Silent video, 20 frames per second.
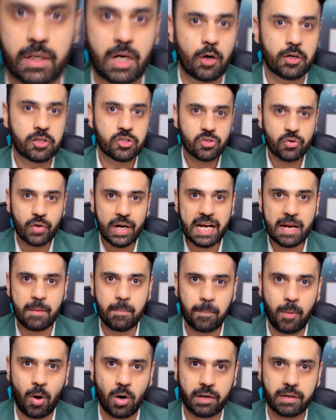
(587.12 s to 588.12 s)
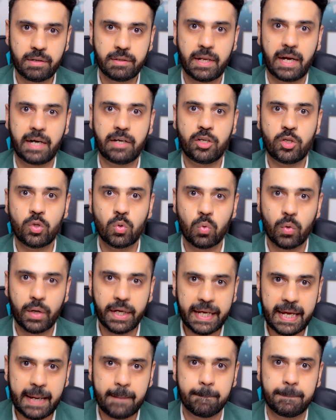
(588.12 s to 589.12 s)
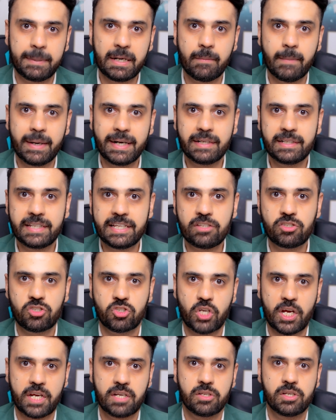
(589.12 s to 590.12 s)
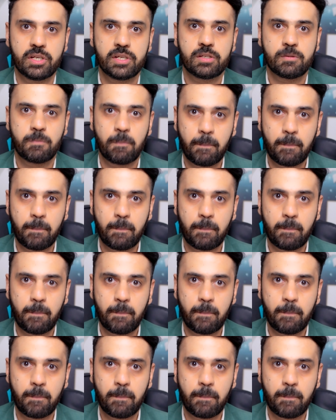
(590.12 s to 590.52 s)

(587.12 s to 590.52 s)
Now it's really important that you implement these changes,